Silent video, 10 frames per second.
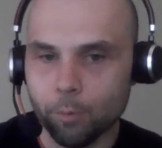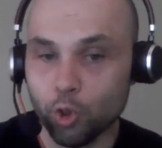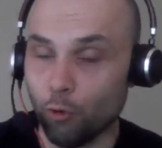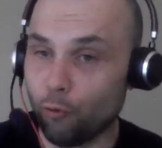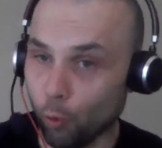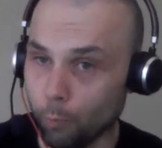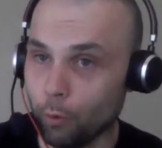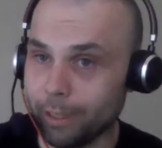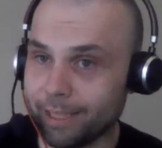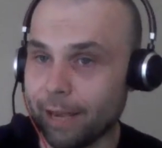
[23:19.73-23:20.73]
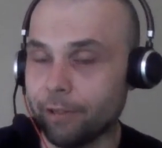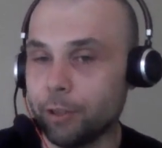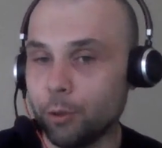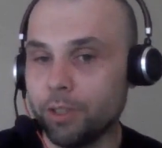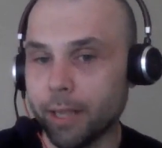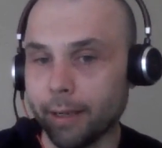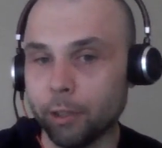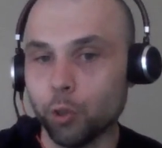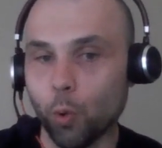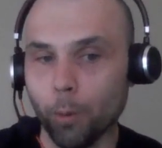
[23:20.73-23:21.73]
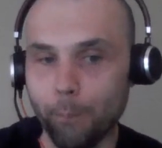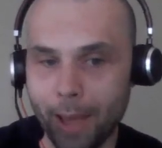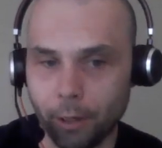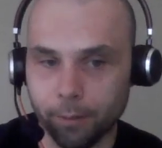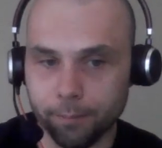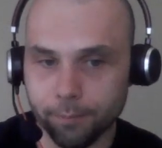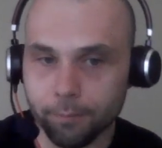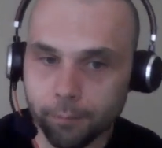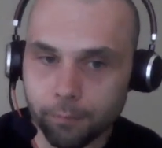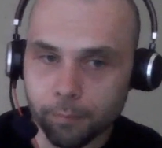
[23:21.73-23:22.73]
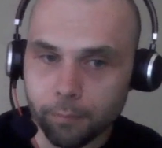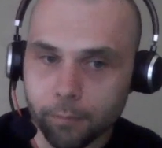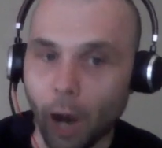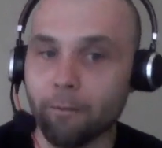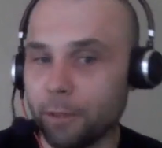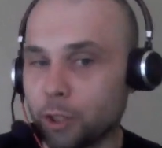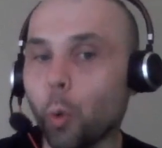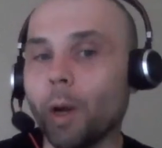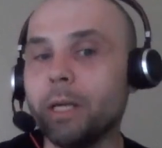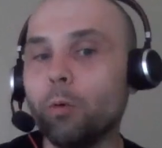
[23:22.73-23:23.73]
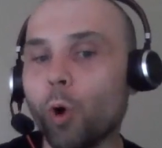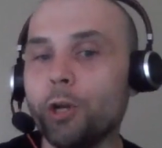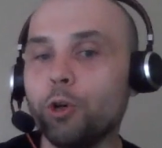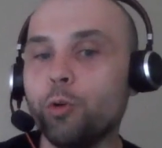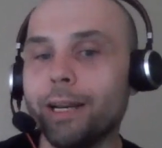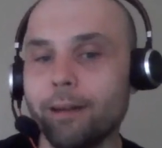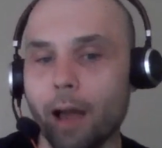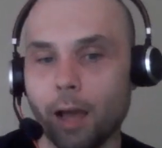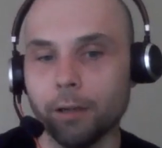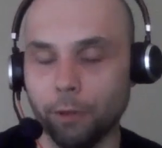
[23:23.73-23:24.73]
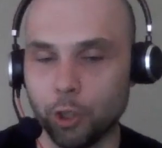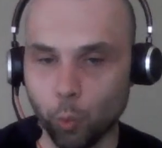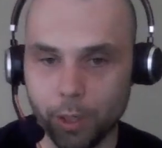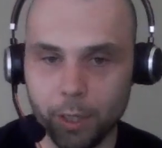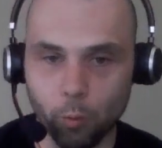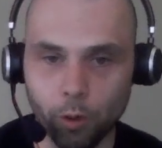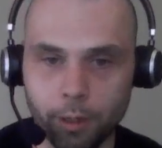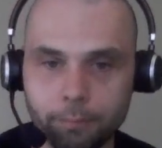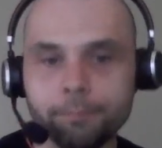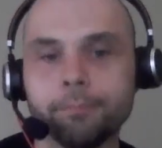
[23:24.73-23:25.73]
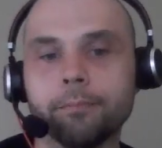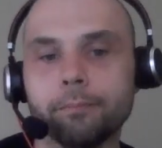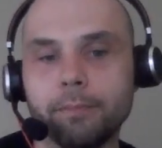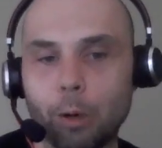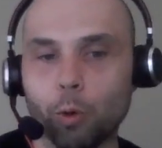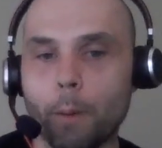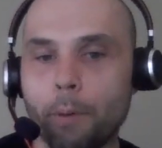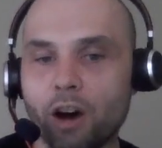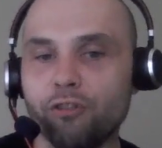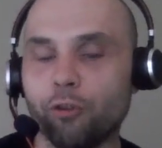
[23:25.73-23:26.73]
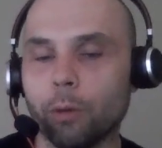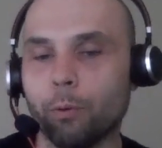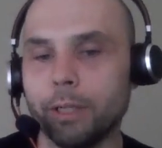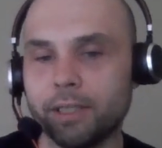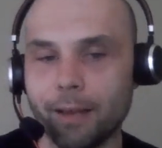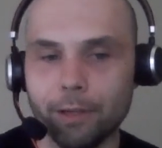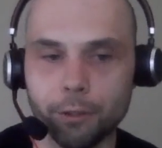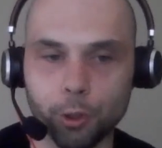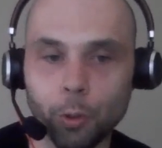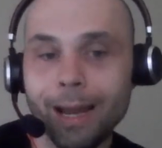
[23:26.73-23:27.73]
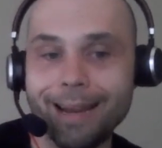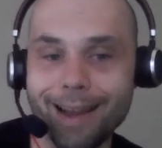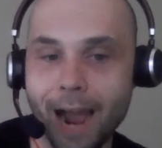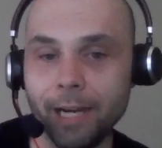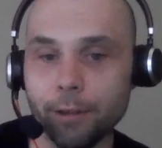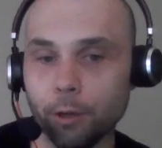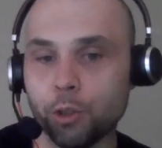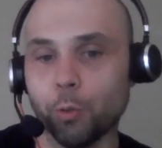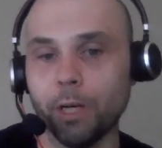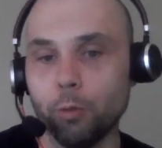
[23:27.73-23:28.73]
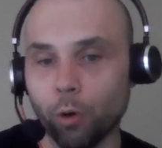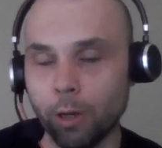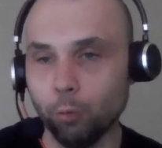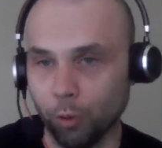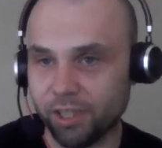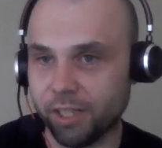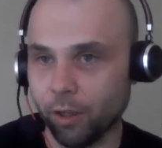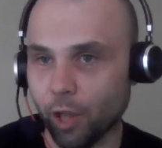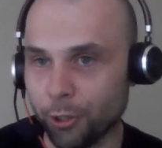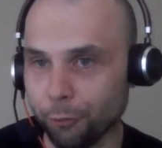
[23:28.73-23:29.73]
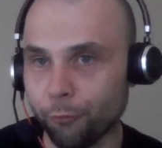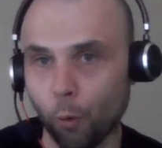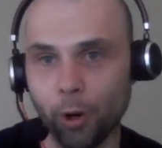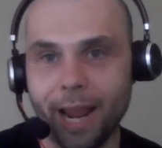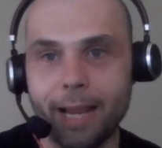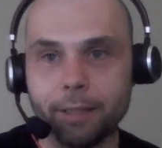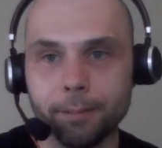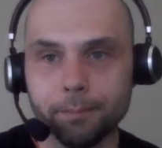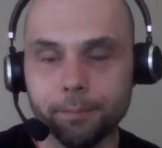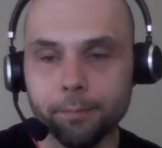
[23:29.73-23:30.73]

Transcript: So 4.72 seconds or better. Of the 21 who did not, of the 21 that were above 4.72, 9 of those 21 were still under 4.8.